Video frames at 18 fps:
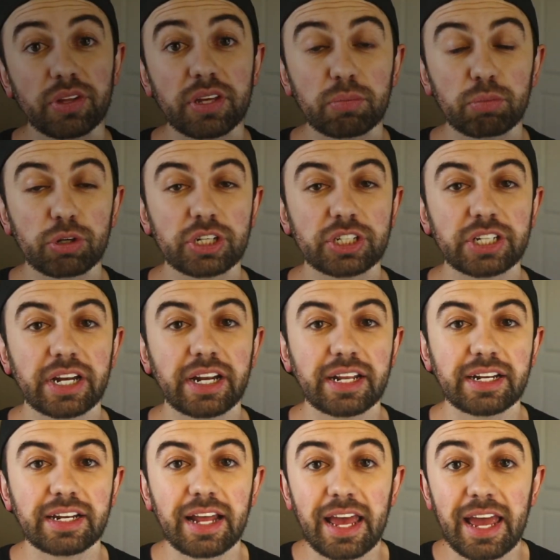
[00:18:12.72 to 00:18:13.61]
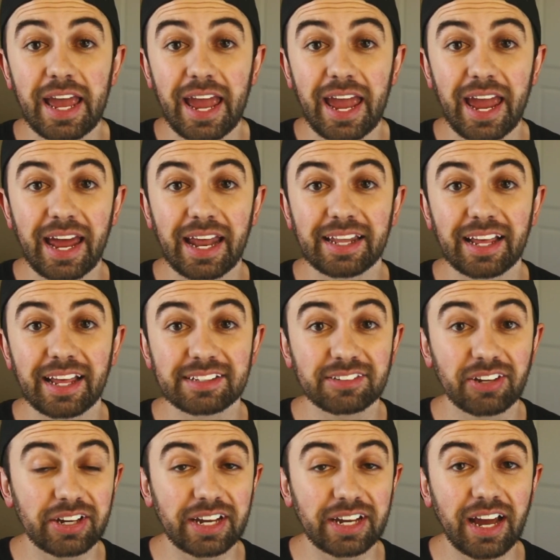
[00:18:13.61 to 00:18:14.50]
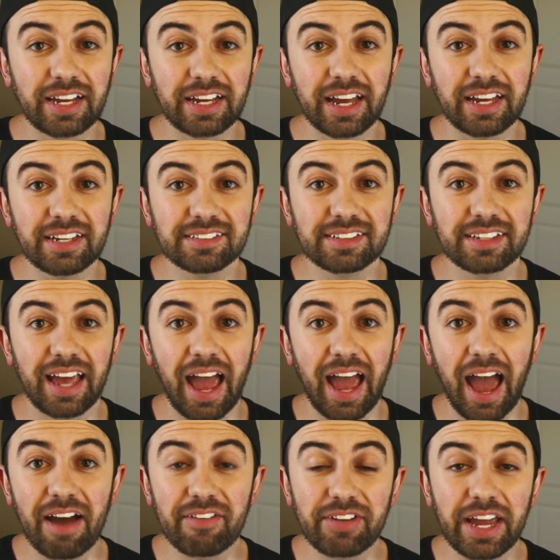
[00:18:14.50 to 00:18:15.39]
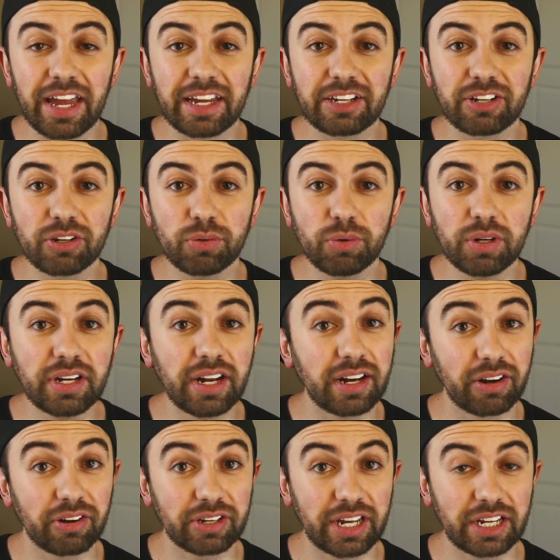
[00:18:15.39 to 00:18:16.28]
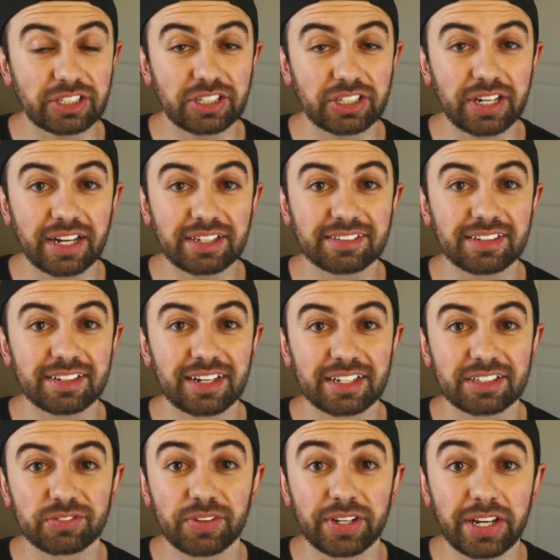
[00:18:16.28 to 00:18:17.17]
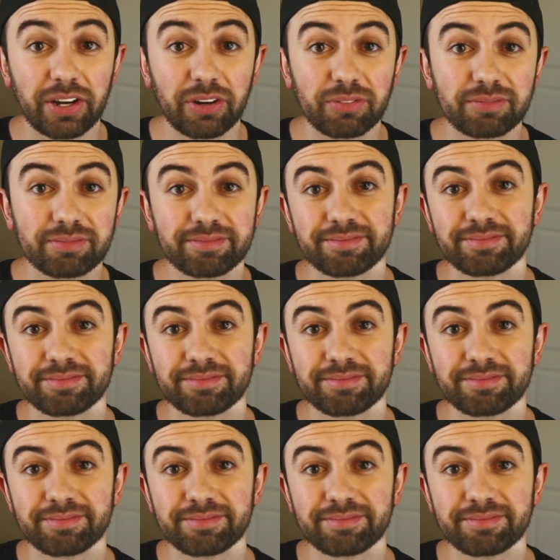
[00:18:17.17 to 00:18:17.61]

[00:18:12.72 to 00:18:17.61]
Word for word: Really appreciate it. And that's all I got, guys. Have a good one, and I'll catch you guys in the next video.